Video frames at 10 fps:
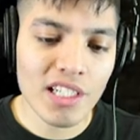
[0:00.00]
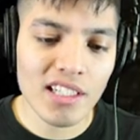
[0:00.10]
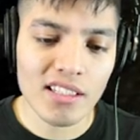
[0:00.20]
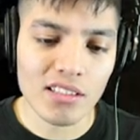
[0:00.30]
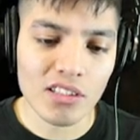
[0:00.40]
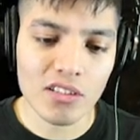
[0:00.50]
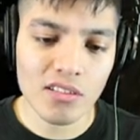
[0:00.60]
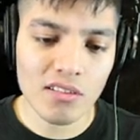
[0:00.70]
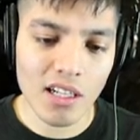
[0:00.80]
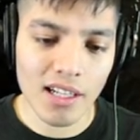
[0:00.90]
we can
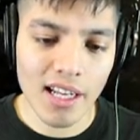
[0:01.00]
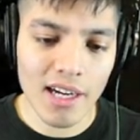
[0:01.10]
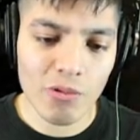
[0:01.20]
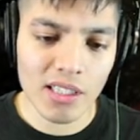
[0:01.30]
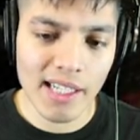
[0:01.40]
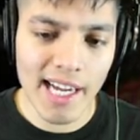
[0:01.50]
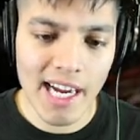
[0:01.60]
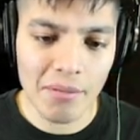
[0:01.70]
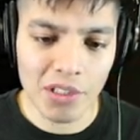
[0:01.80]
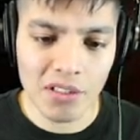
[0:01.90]
unlock with a
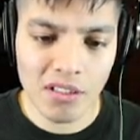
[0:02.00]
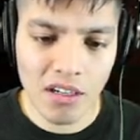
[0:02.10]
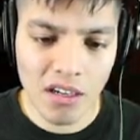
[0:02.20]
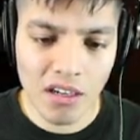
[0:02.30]
hammer.